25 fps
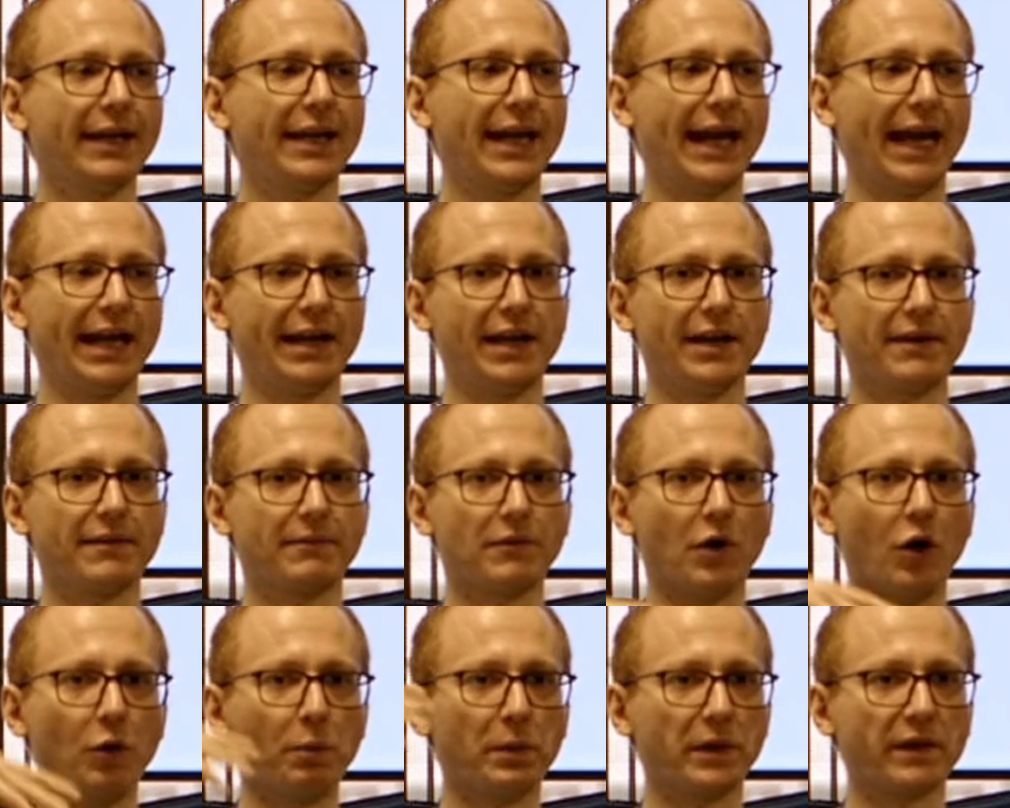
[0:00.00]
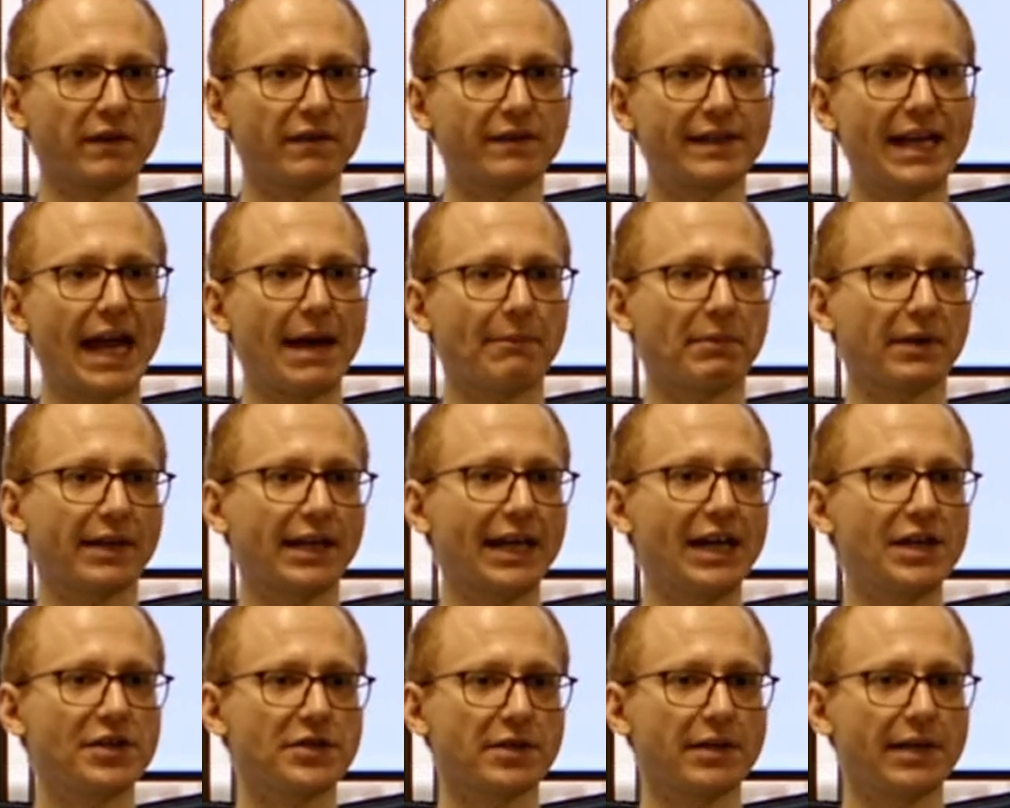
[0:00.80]
And it opens the
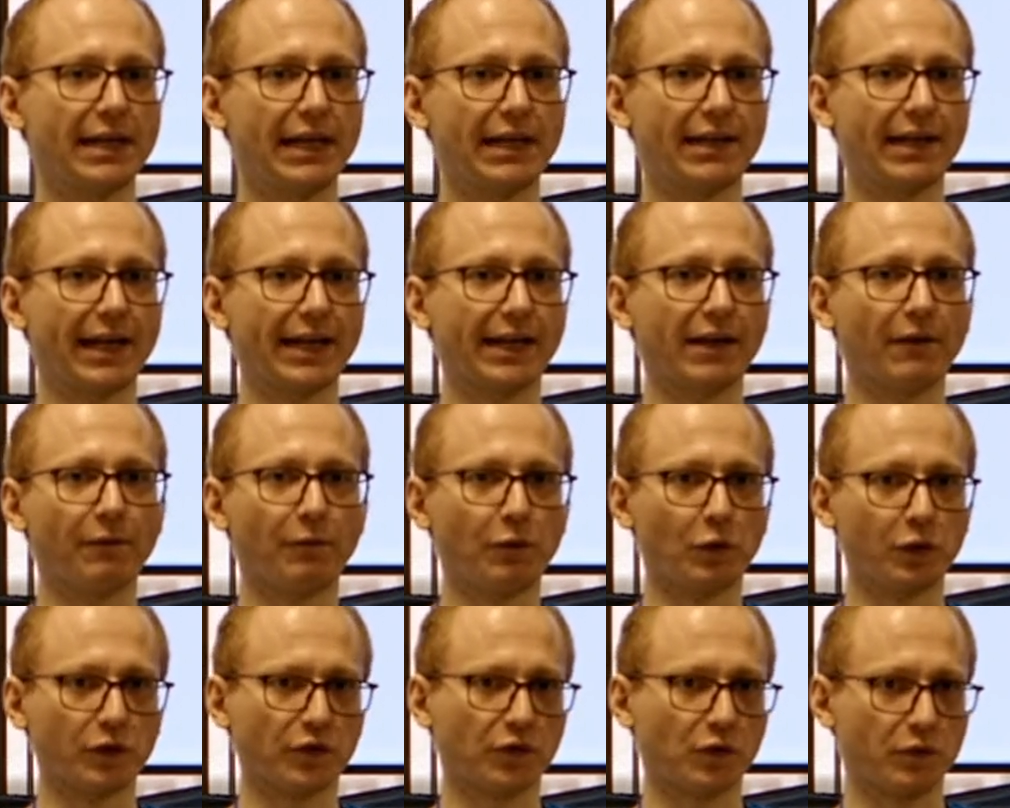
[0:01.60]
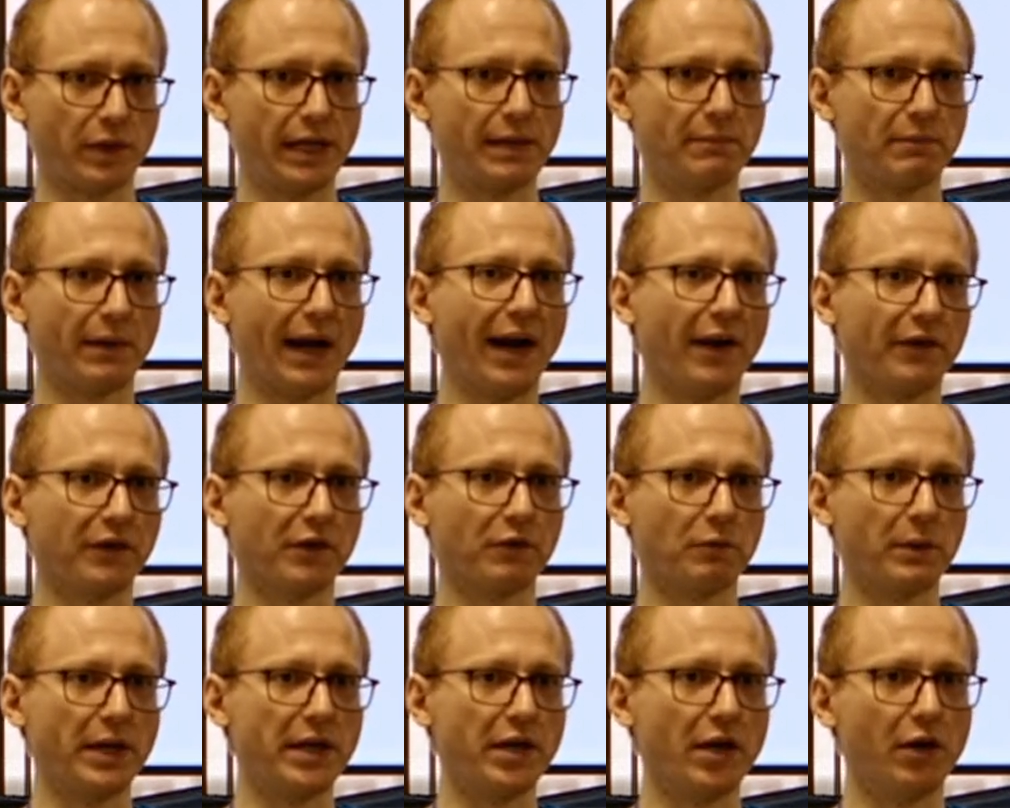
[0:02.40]
application in like a full screen browser
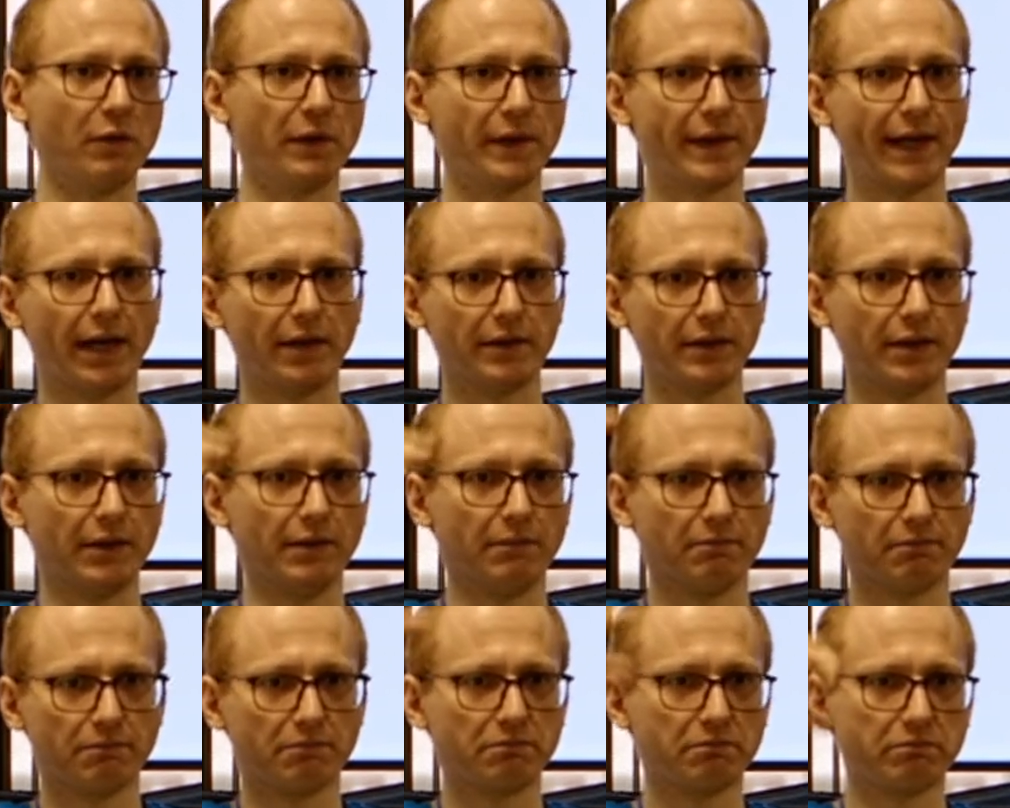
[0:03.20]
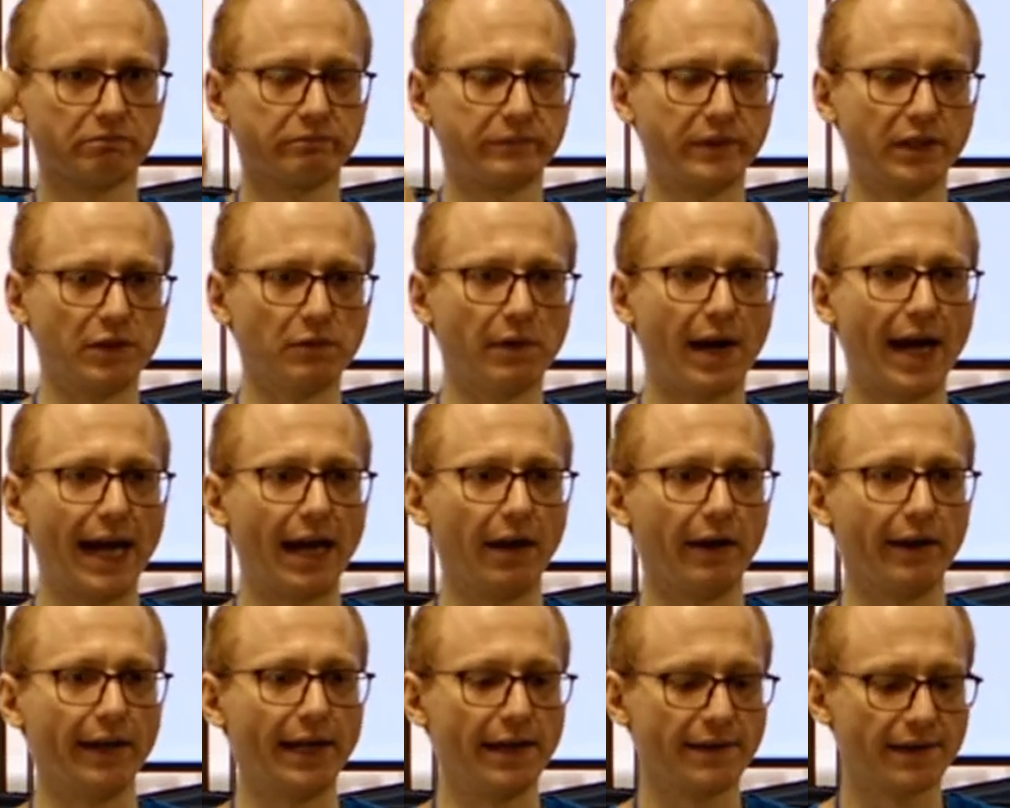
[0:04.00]
window without the U I
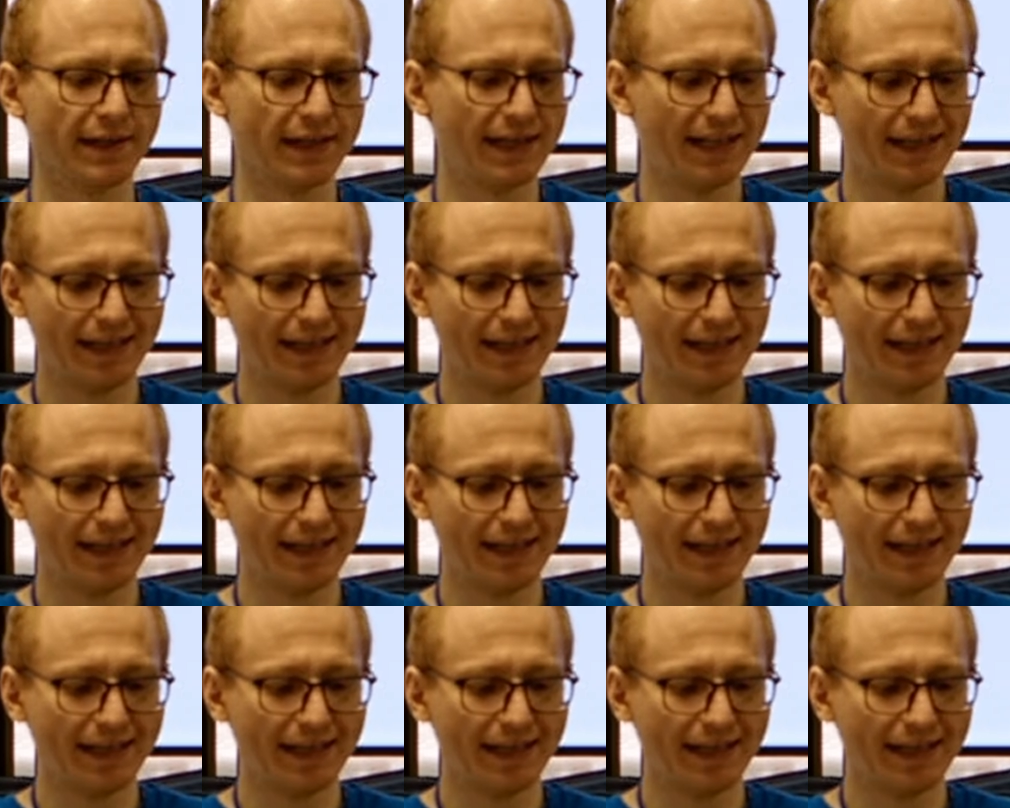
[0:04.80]
on it.